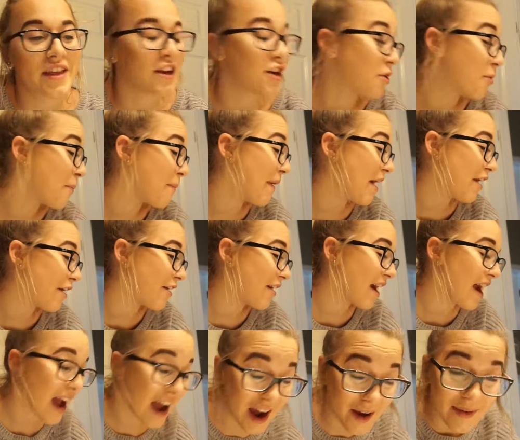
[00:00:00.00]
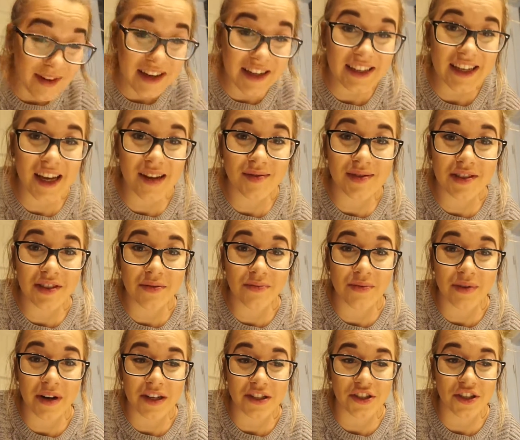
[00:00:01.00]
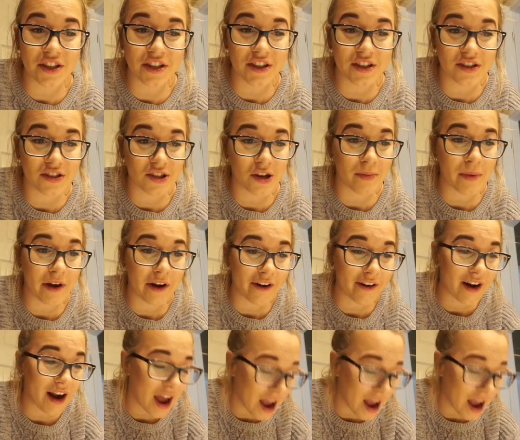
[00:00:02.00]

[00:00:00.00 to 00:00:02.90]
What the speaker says: that no matter how many times you brush her, no matter